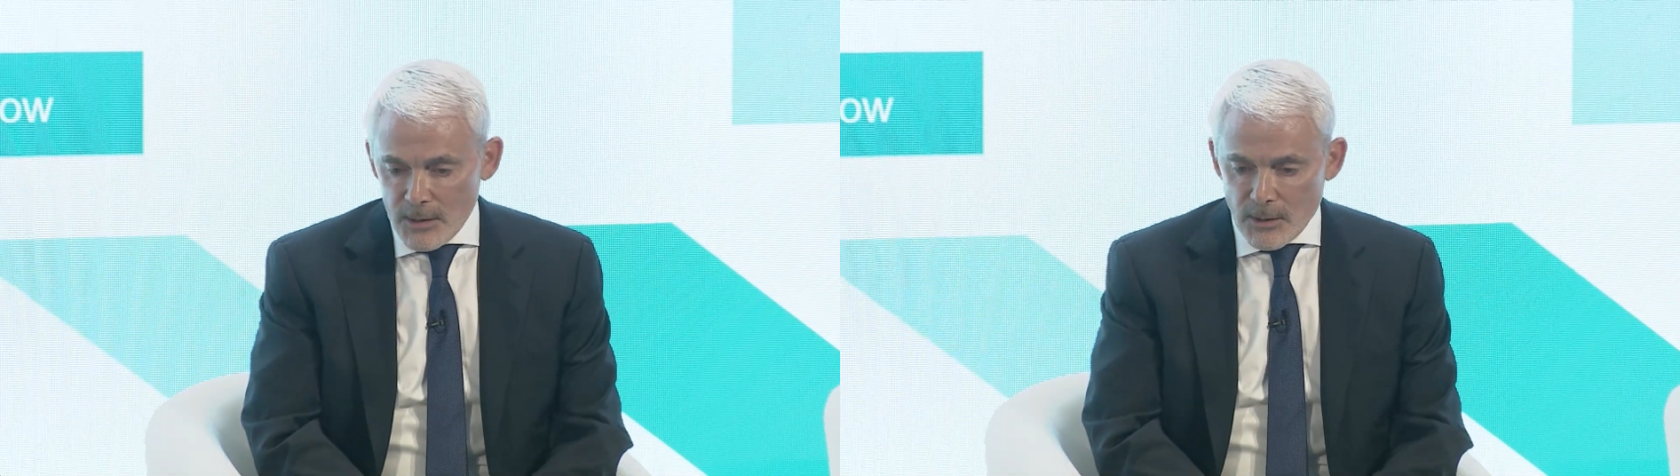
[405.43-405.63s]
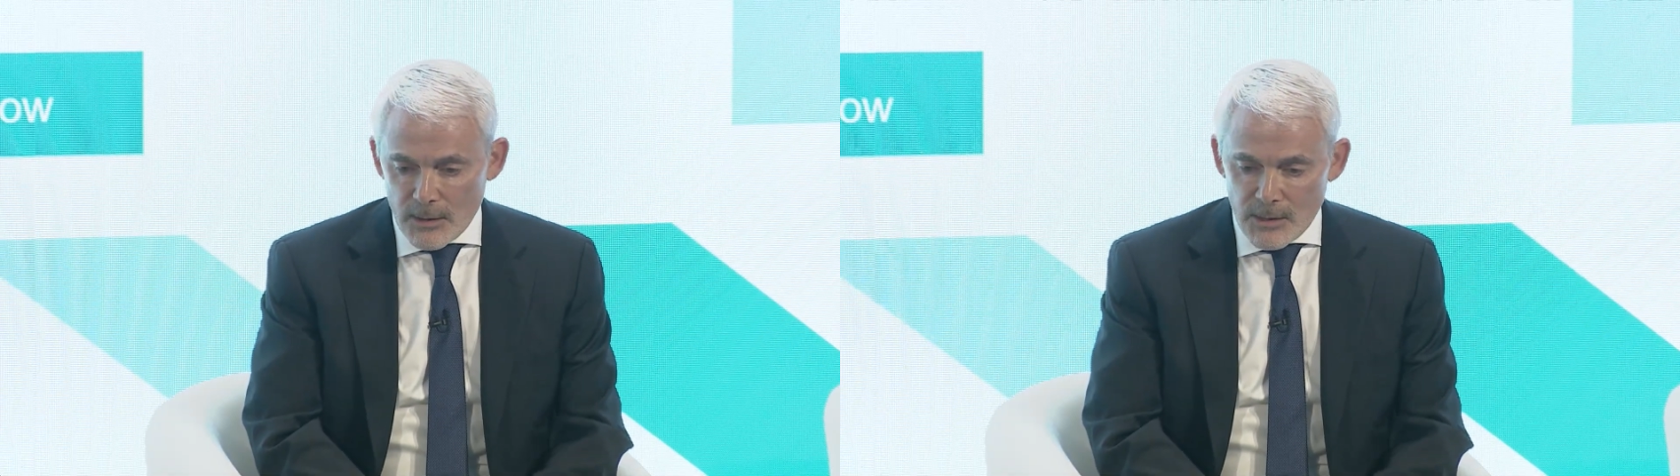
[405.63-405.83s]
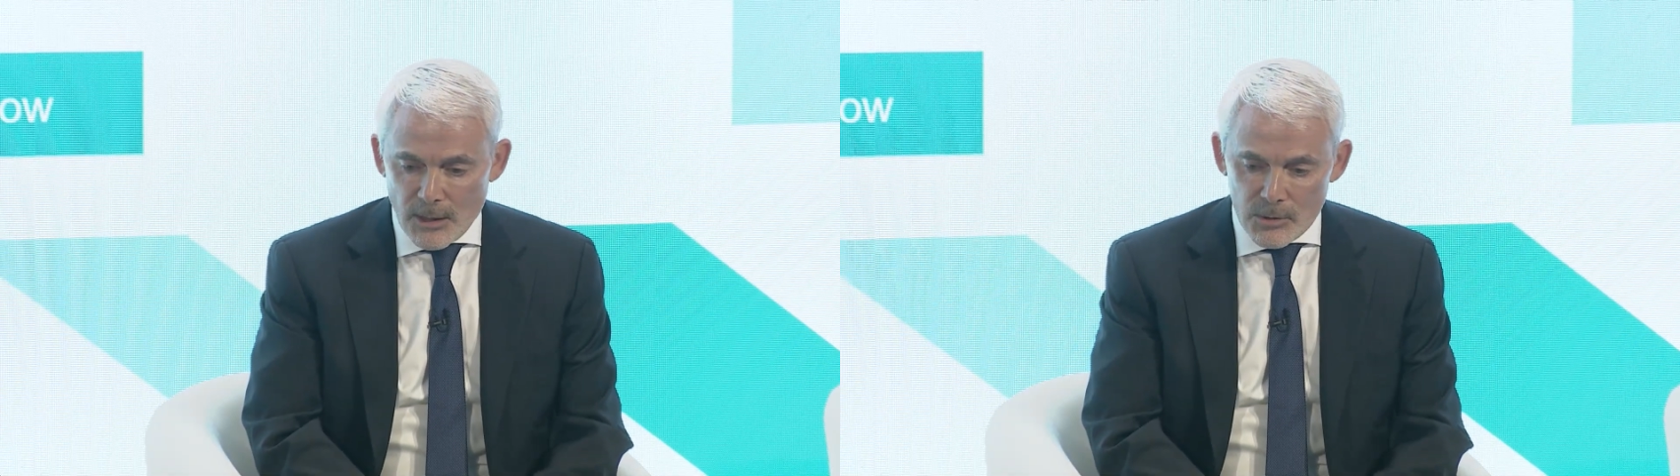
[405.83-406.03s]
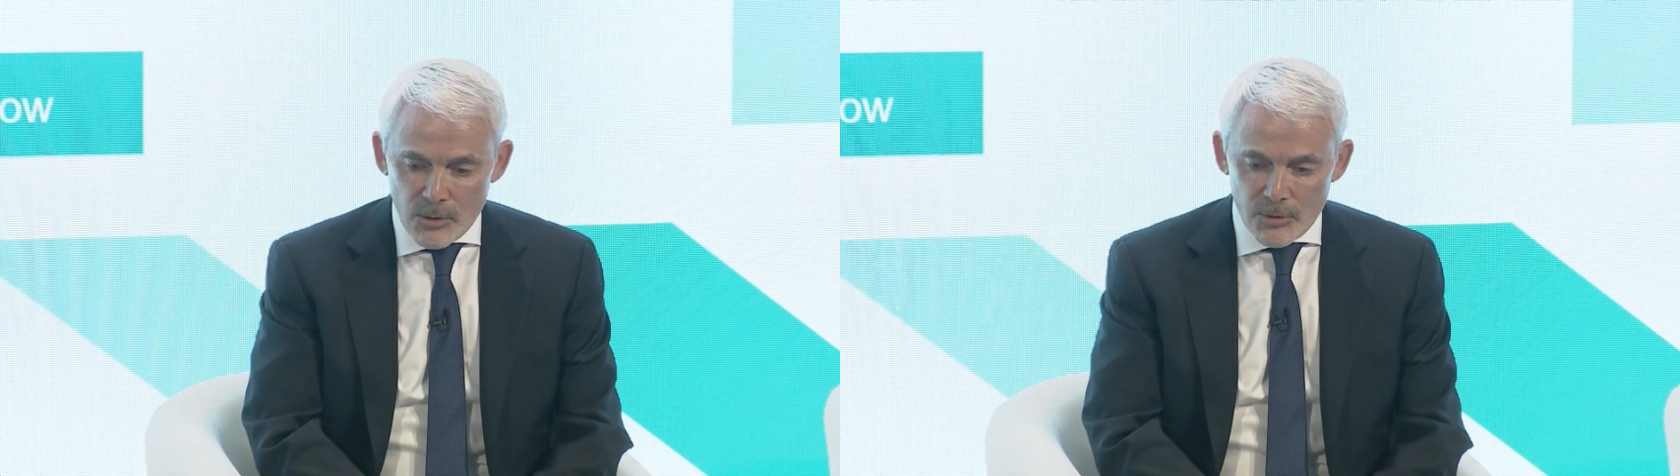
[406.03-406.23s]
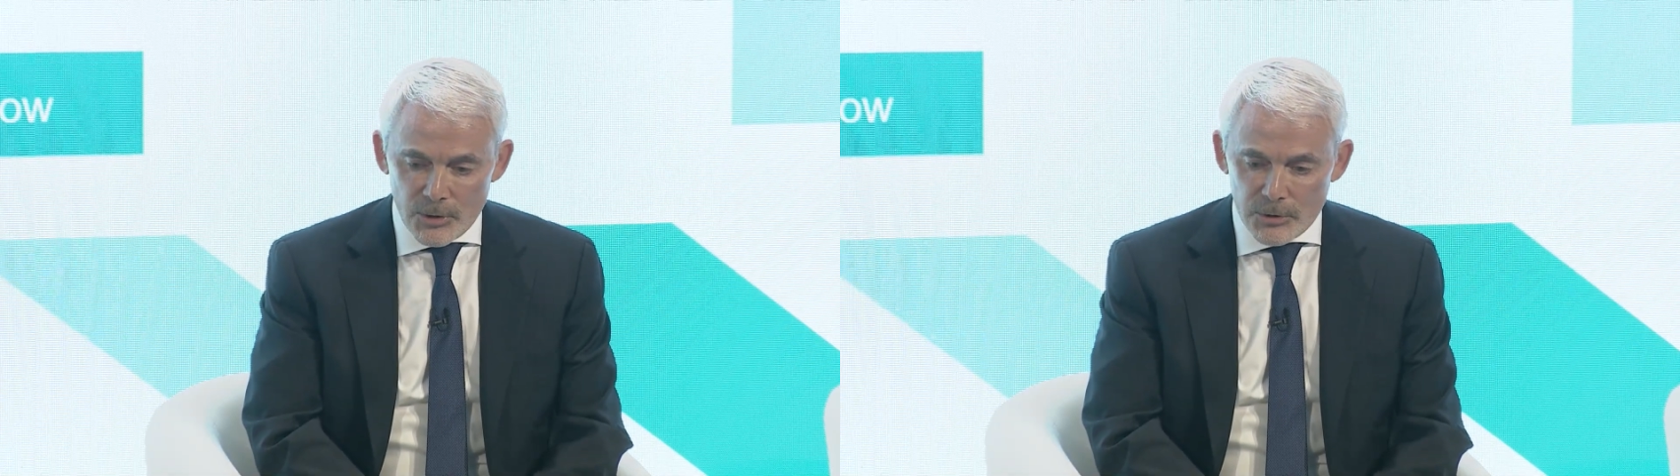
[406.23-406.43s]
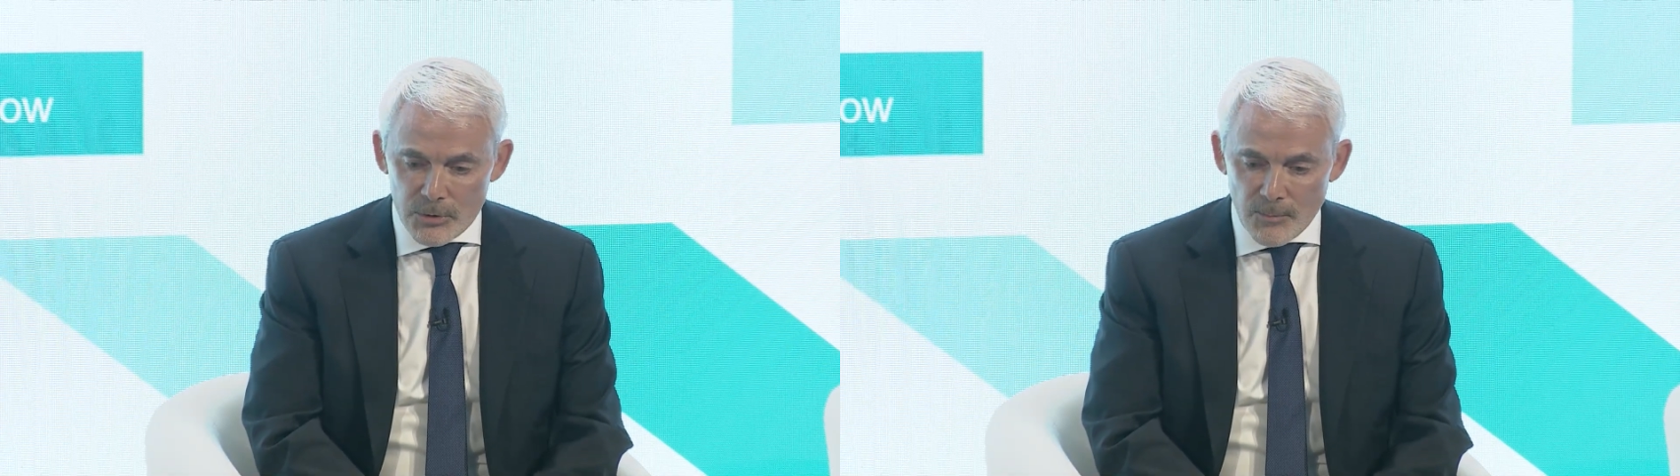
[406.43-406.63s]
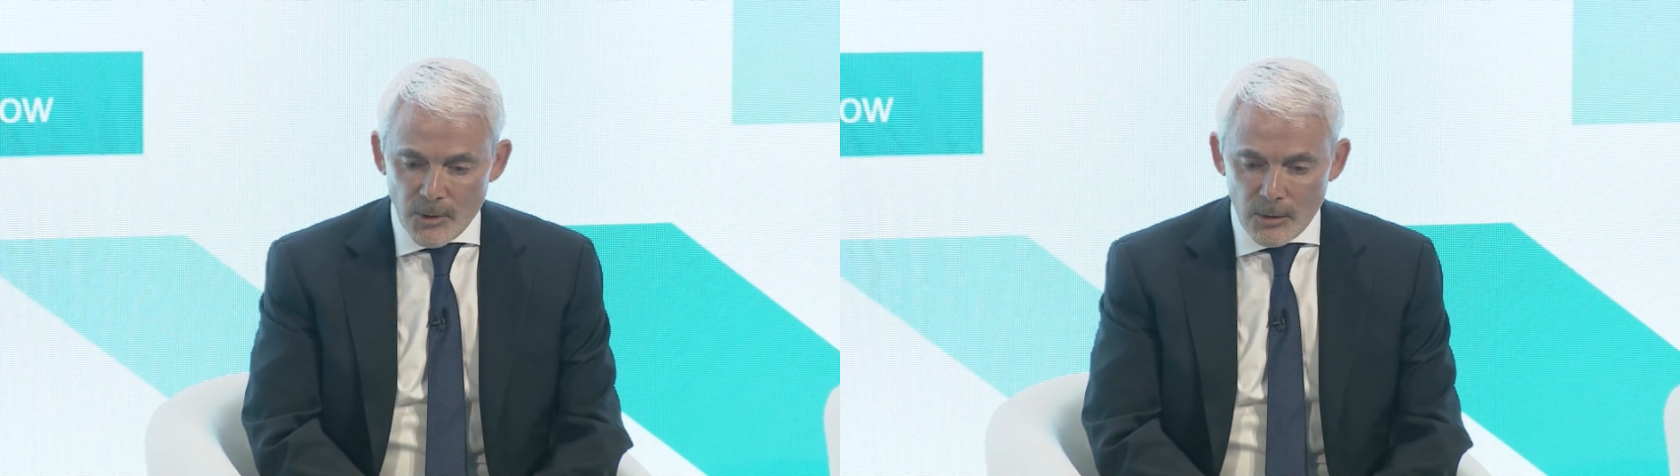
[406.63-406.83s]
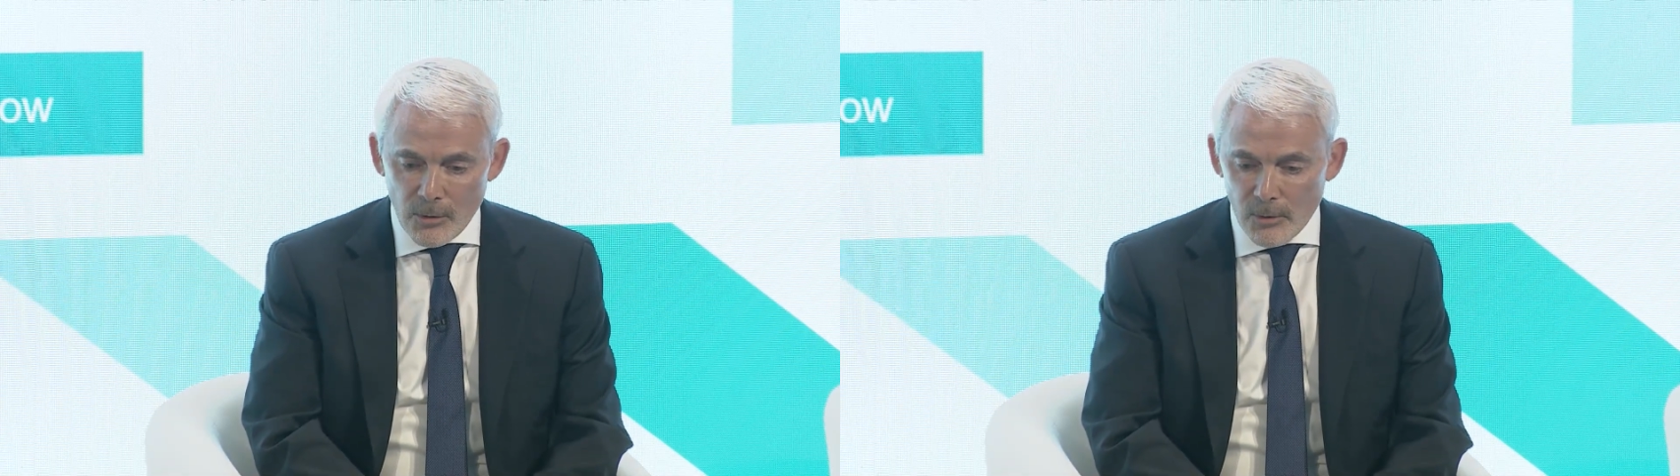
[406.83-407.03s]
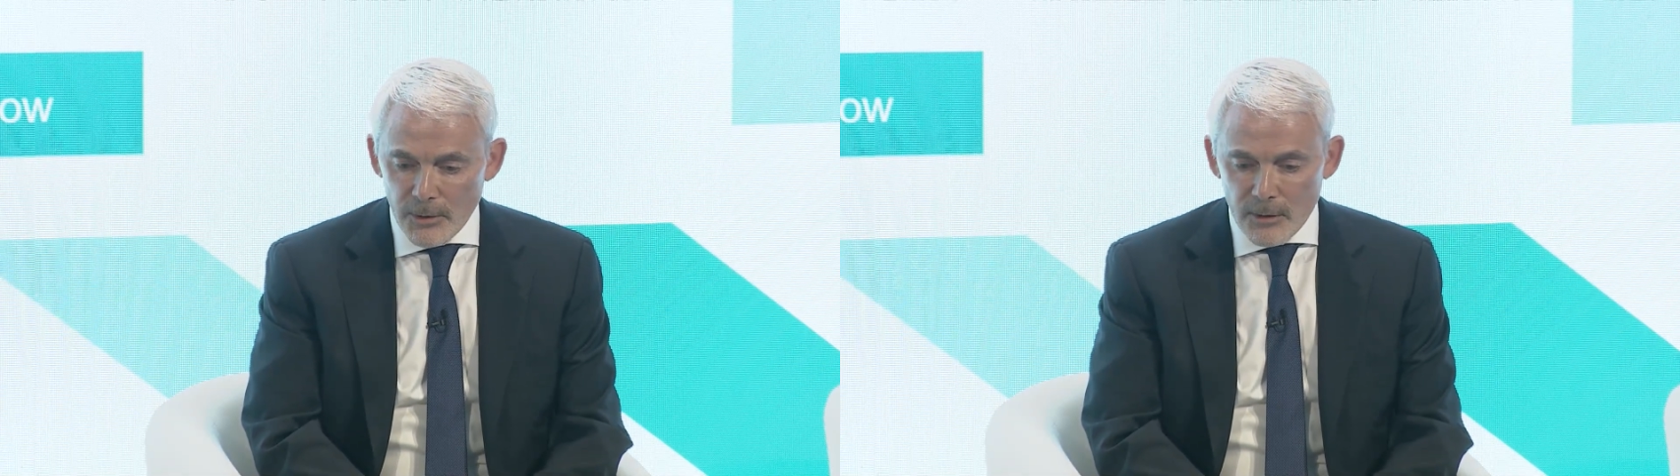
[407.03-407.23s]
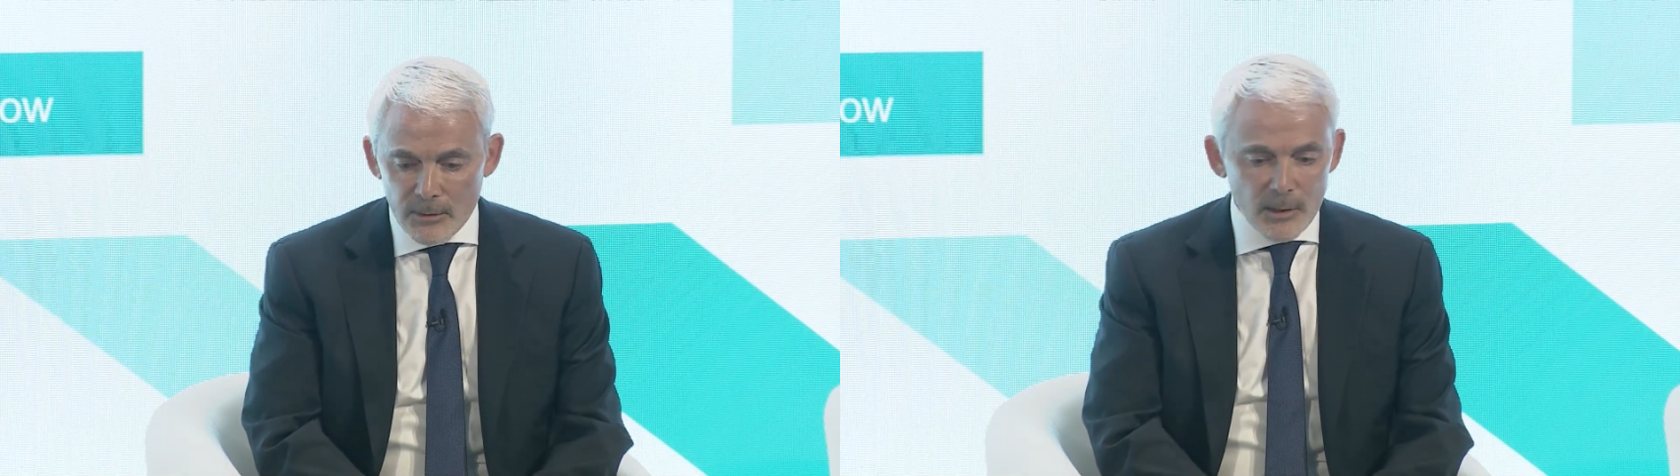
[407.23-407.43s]
has had its own issues in
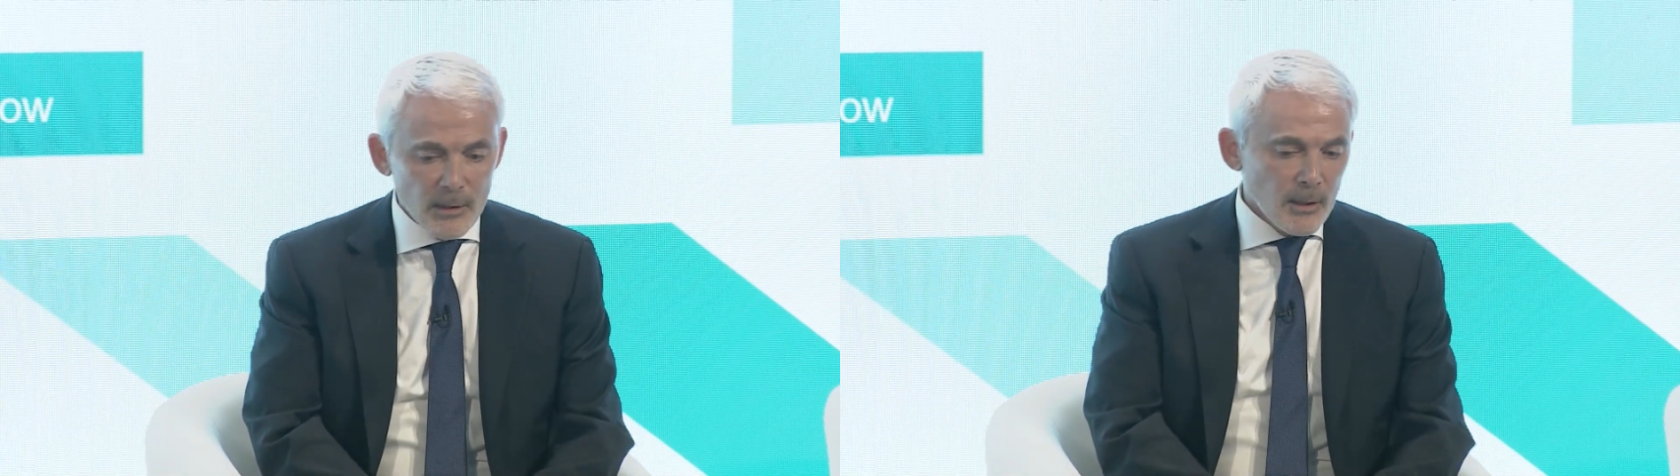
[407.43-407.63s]
Mongolia, and